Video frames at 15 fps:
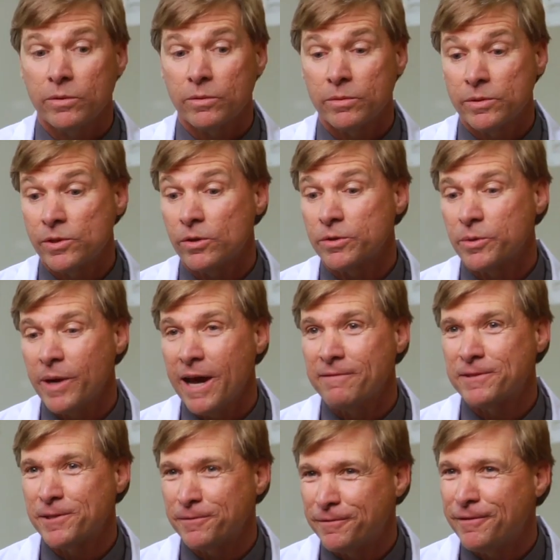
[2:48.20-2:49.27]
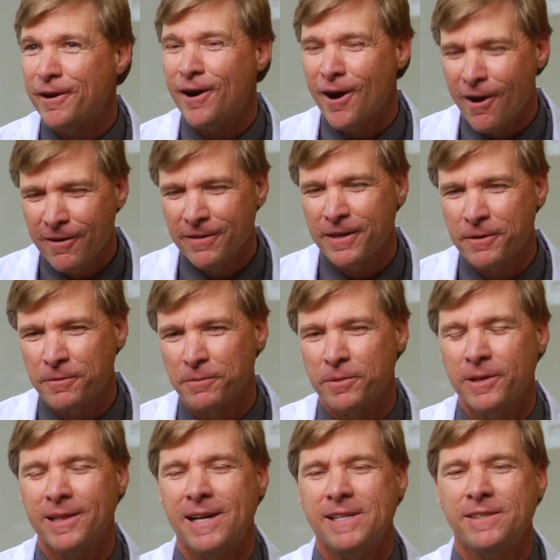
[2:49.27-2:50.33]
The results we have so far, and you
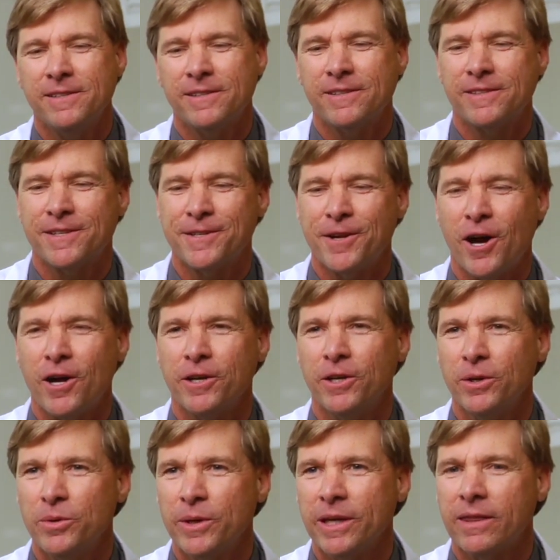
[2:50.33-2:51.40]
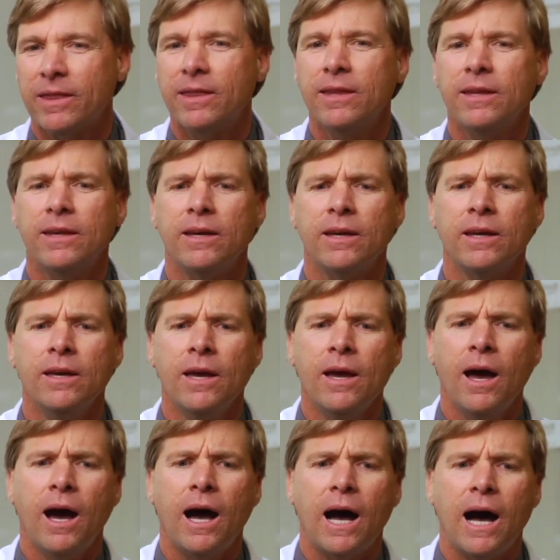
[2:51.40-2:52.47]
realize this is an ongoing thing,
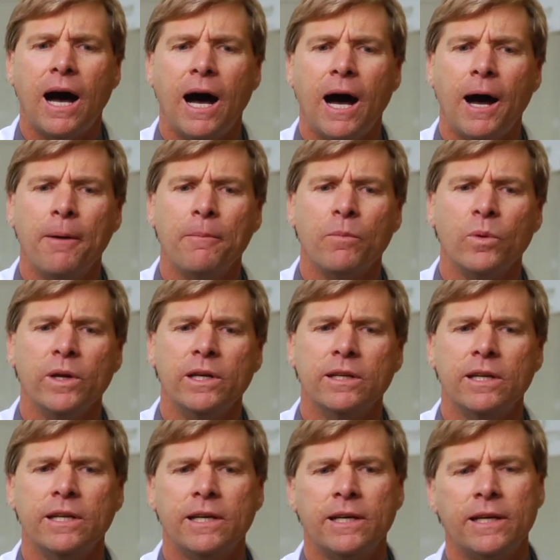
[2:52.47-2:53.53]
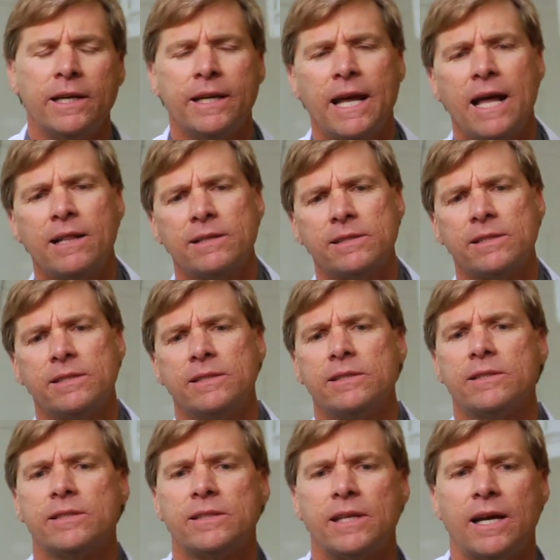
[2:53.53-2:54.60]
we did an
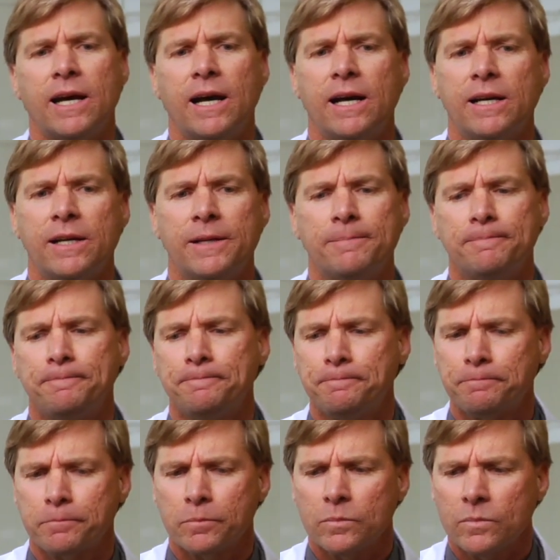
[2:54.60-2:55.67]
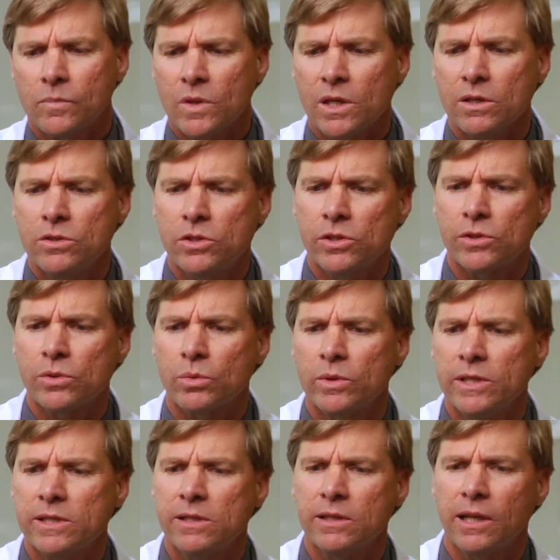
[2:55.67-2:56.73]
analysis just
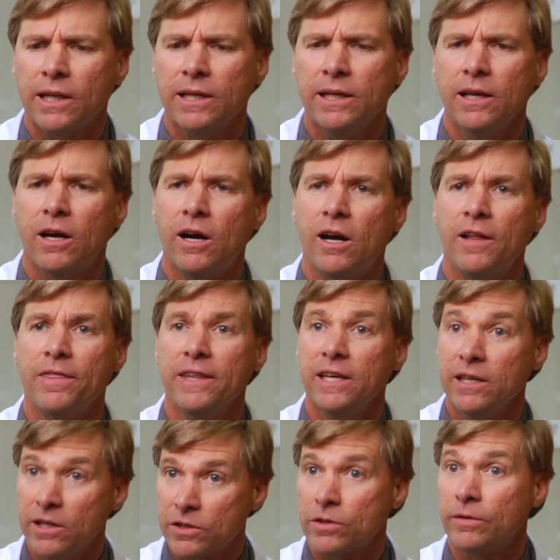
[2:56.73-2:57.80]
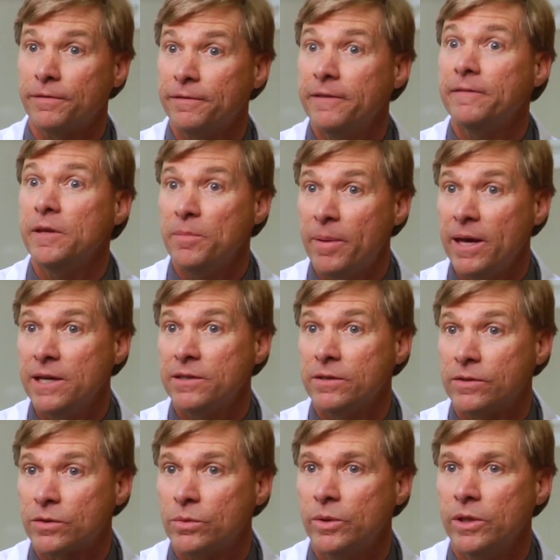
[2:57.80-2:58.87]
recently on the initial 50
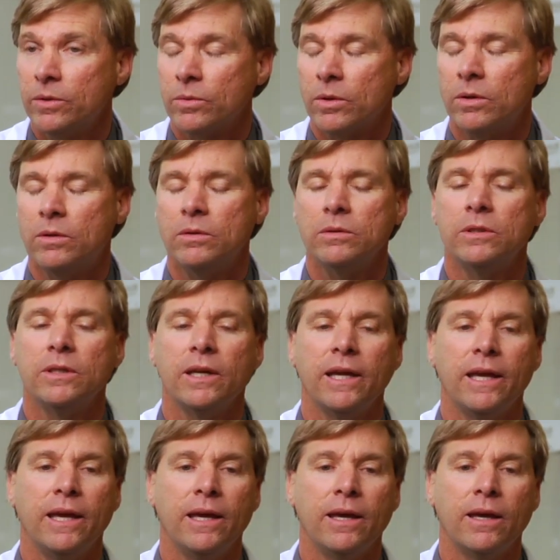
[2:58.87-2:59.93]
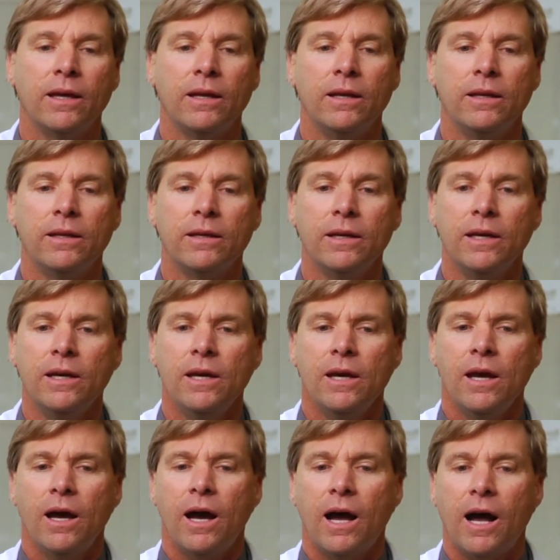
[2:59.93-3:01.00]
patients we enrolled, and
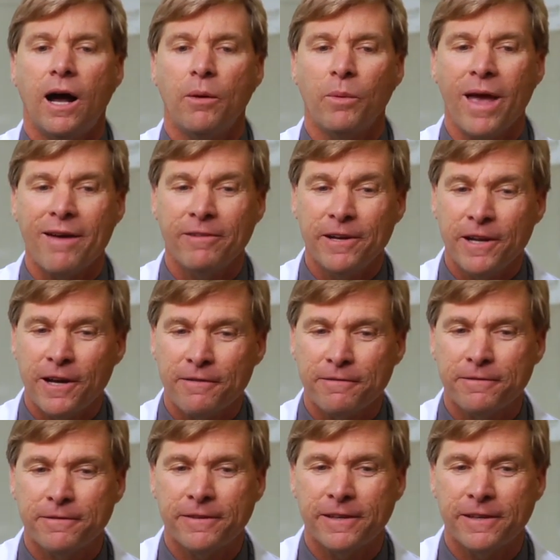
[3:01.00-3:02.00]
we have enough